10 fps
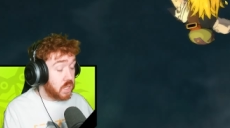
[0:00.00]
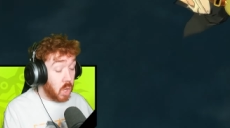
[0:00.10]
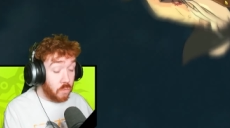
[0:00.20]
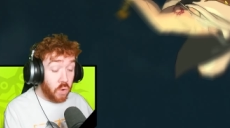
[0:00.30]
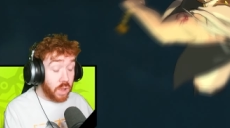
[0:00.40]

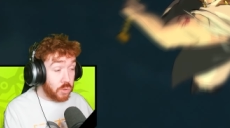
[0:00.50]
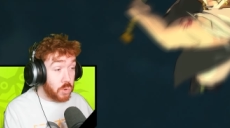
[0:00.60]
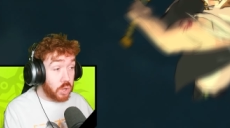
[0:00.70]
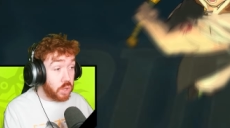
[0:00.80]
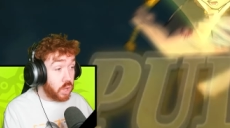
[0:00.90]
So far,
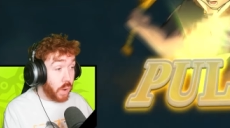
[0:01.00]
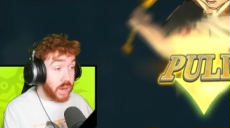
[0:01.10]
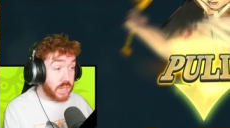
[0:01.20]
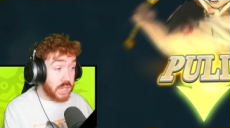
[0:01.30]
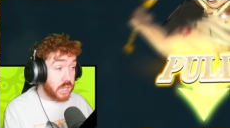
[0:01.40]
doing good in the
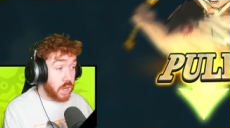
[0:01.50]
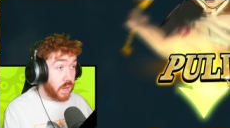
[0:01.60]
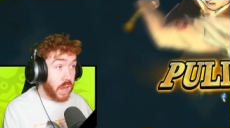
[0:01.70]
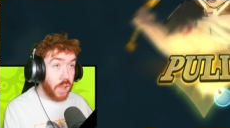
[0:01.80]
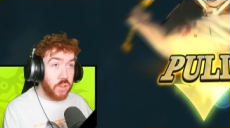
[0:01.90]
rates.
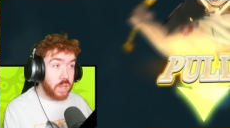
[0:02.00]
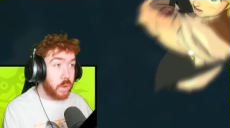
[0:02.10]
Like, I think